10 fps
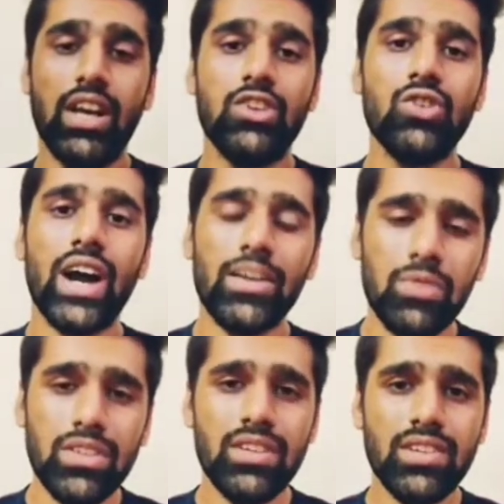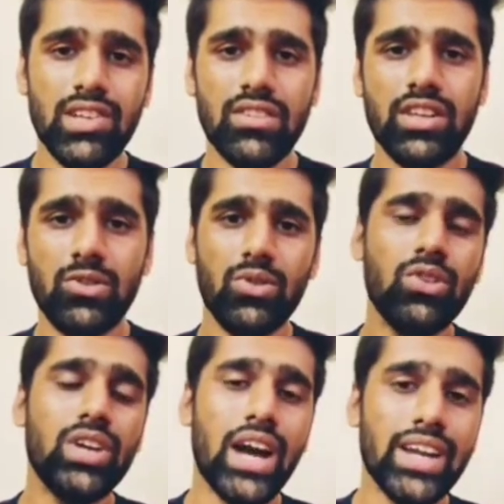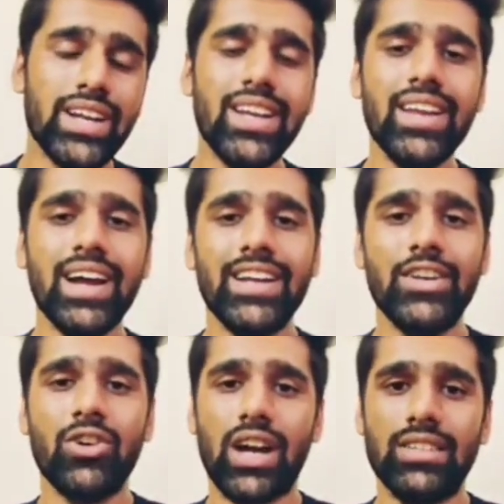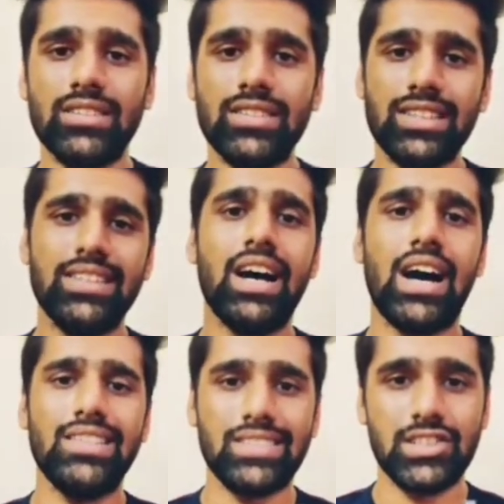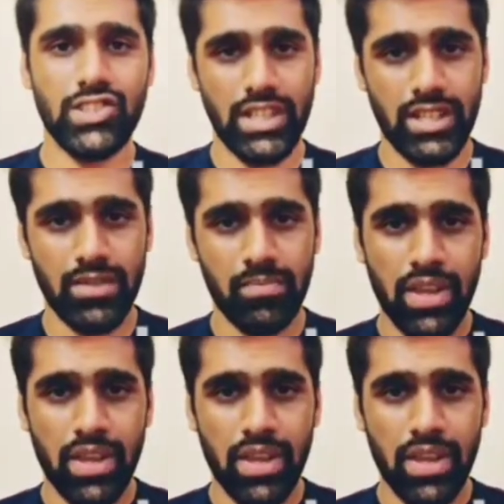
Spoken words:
So I would suggest you to directly write your answers in the answer sheet,